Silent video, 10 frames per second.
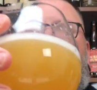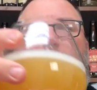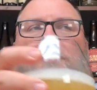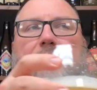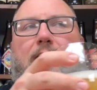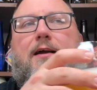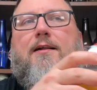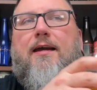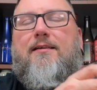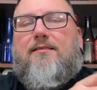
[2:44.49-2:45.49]
It smells like
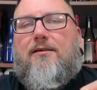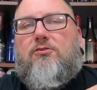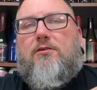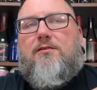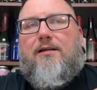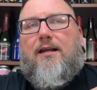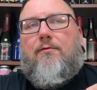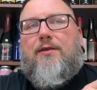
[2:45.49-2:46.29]
a citrus leaning